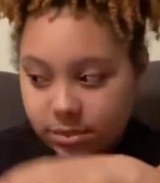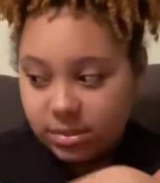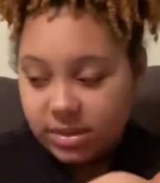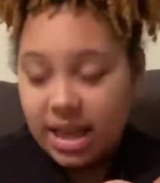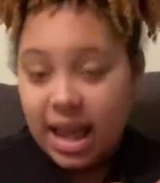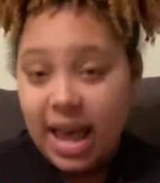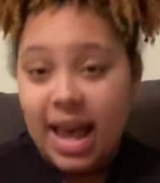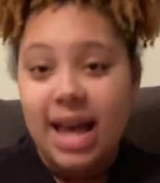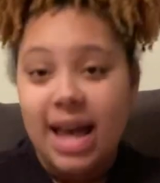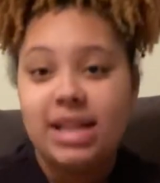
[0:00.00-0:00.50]

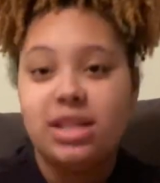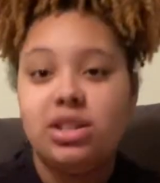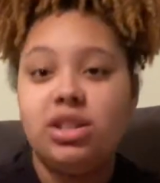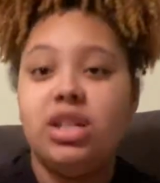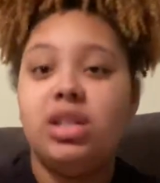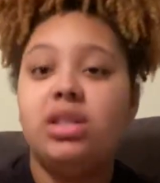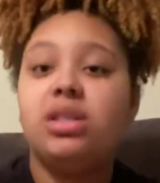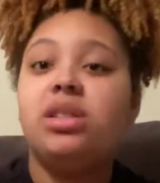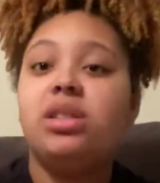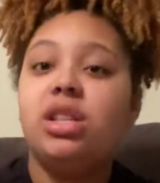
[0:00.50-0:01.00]
I had to
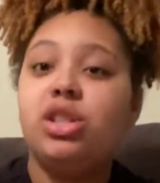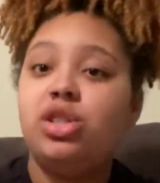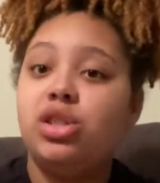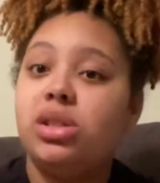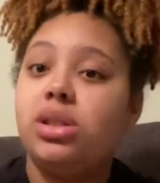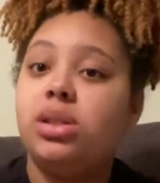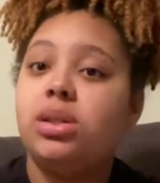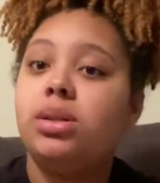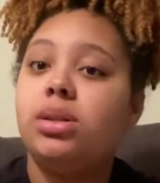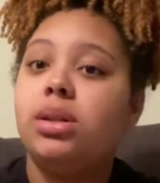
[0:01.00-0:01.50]
get
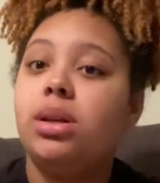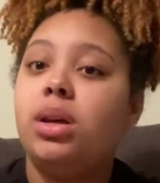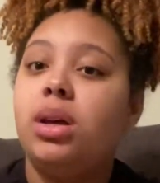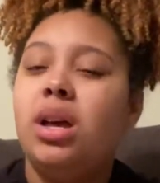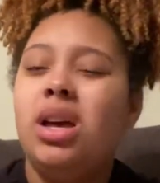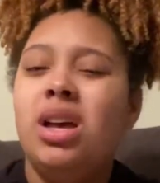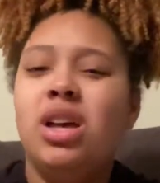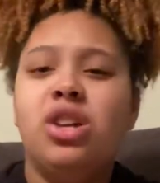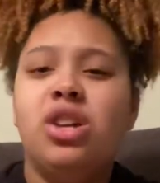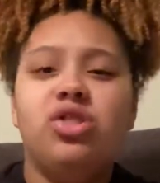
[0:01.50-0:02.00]
stitches.
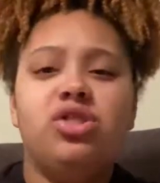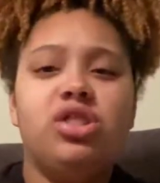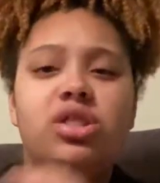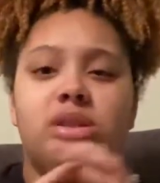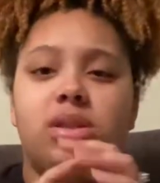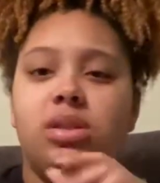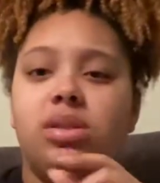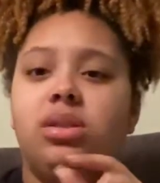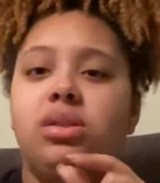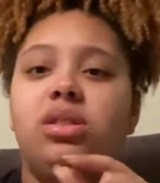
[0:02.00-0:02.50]

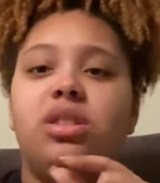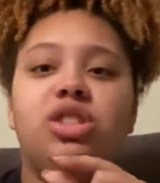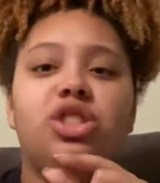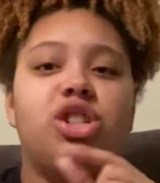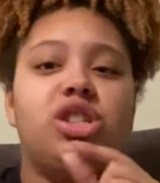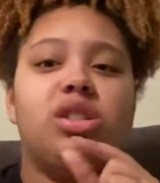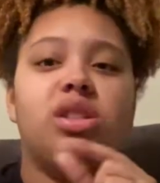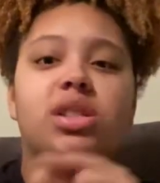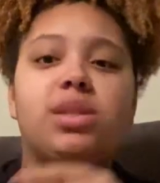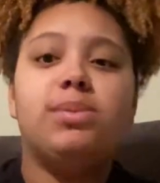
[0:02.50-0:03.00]
Just
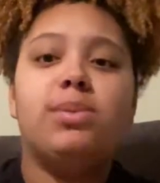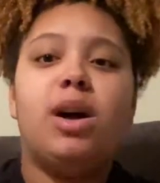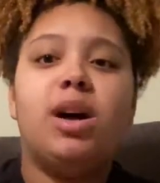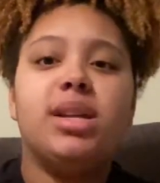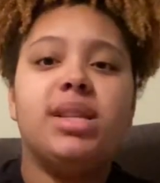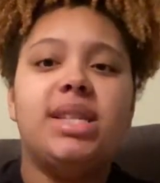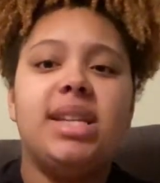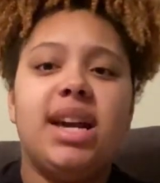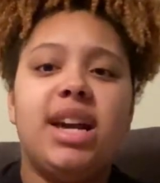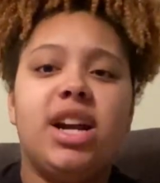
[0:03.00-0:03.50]
a small
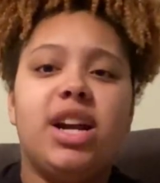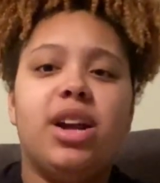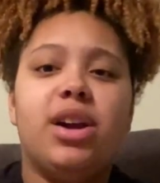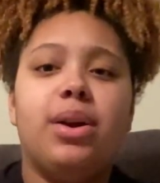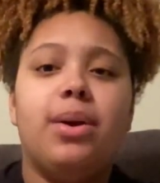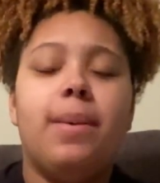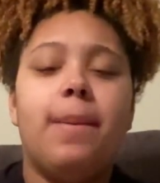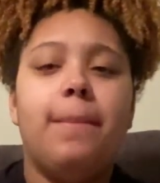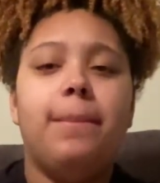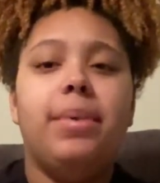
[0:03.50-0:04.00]

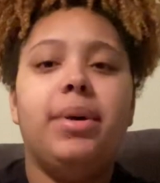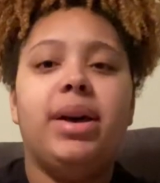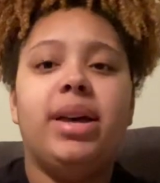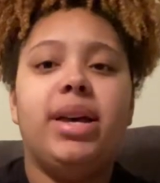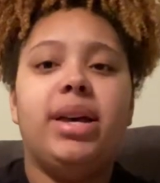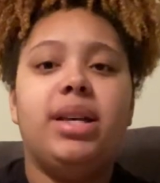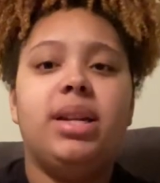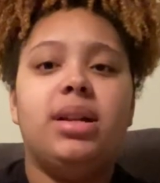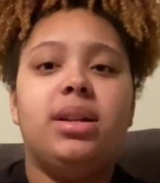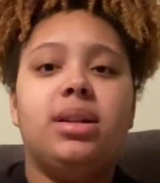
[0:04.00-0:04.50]
tear,
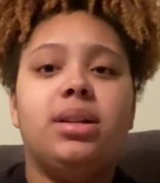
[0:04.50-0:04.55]
but